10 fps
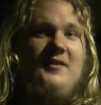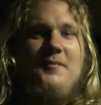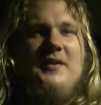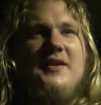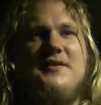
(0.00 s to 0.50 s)

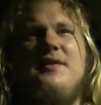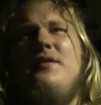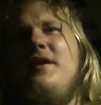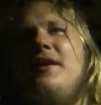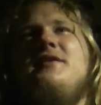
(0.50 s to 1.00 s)
Because
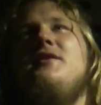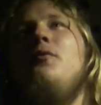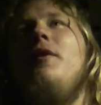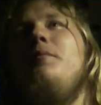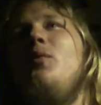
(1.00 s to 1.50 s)
it gets to
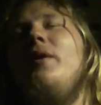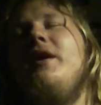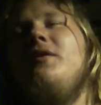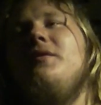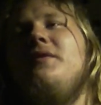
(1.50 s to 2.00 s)
one point
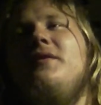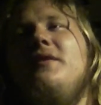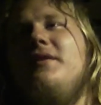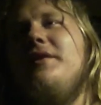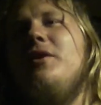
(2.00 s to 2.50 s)
you're
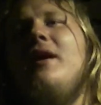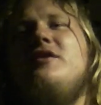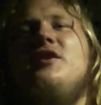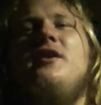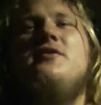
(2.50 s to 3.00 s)

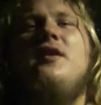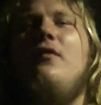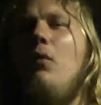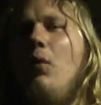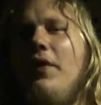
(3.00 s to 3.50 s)
asking
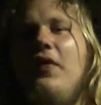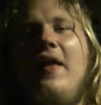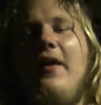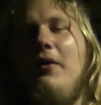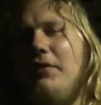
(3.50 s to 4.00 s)
yourself what
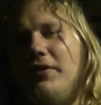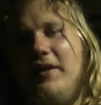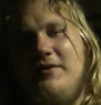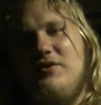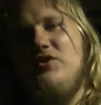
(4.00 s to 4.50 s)
the hell
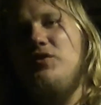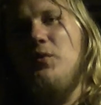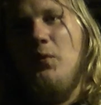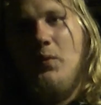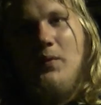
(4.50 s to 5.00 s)
things
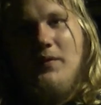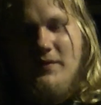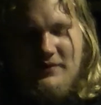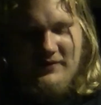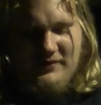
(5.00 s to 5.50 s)
do.
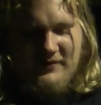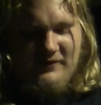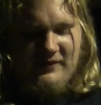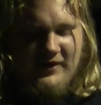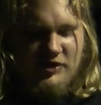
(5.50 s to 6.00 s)

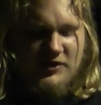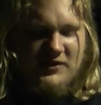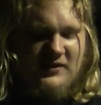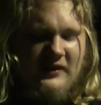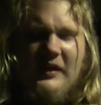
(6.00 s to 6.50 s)
They
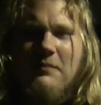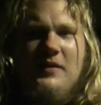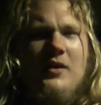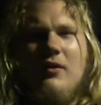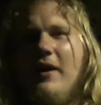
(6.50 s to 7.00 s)
just
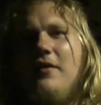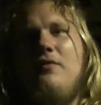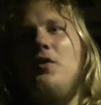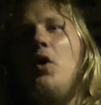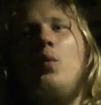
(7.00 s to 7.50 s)
appear out
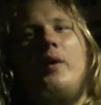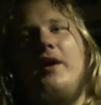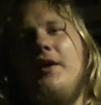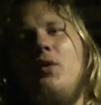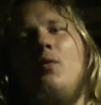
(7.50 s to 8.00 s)
of
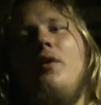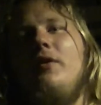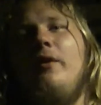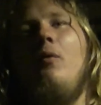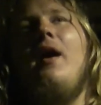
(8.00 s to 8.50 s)
nowhere. You're
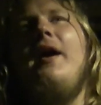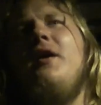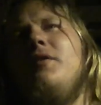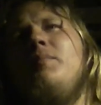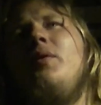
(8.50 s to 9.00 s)
wondering why
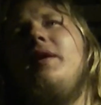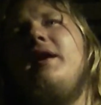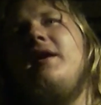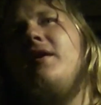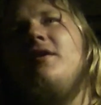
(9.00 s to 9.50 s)
you're
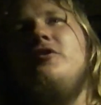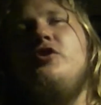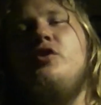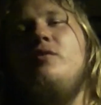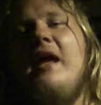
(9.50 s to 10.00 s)
putting
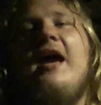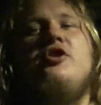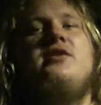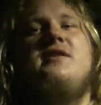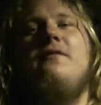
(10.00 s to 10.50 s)
2
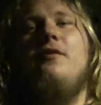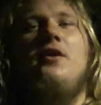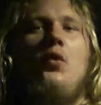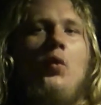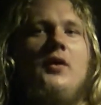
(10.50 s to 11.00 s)
dashes in
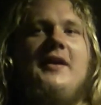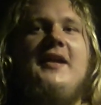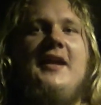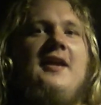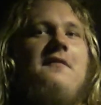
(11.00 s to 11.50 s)
front of the word
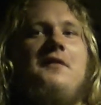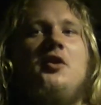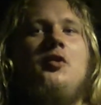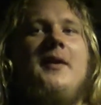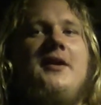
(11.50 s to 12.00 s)
init,
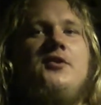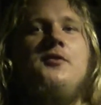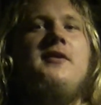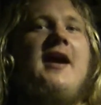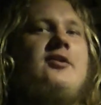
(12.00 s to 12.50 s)
followed by
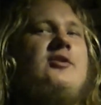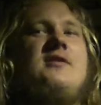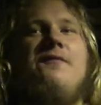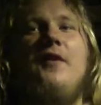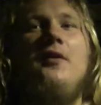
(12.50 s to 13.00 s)
2 dashes,
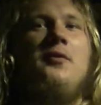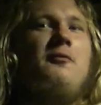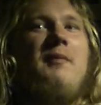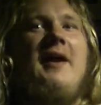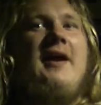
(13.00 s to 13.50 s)

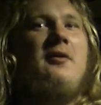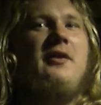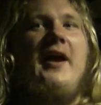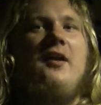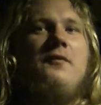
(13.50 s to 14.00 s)
followed by a
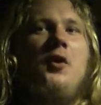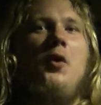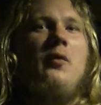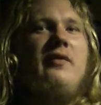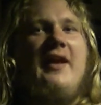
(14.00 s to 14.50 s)
line of
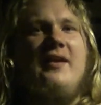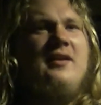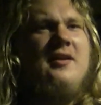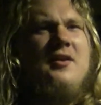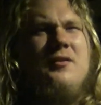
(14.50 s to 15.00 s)
code that
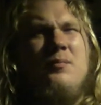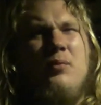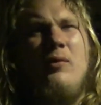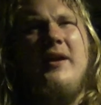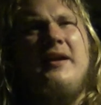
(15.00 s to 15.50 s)

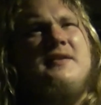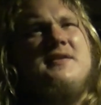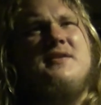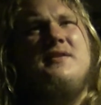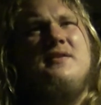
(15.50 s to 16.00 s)

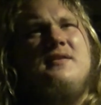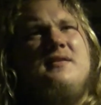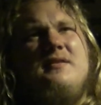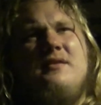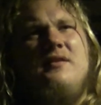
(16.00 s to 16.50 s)
brings
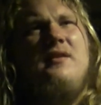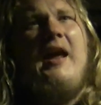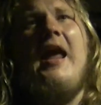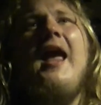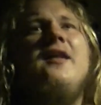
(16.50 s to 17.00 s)

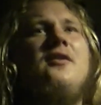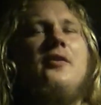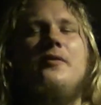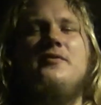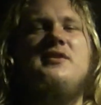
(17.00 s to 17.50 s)

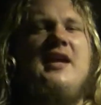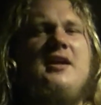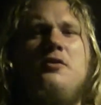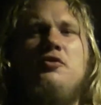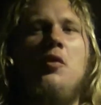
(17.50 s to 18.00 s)
handlers that
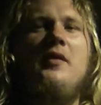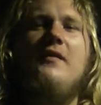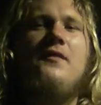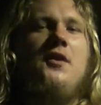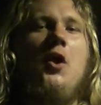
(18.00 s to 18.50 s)
you don't
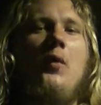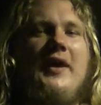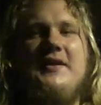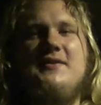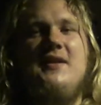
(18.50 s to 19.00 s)
even know
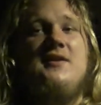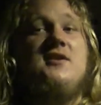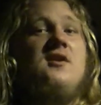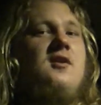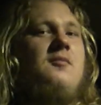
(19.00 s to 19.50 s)

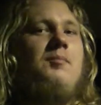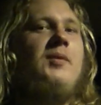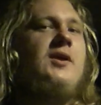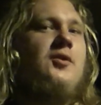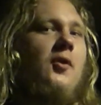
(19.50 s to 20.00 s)
exist.
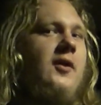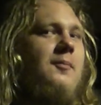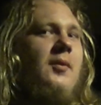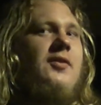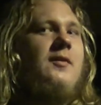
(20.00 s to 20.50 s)
But you know you
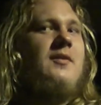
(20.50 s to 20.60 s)
put them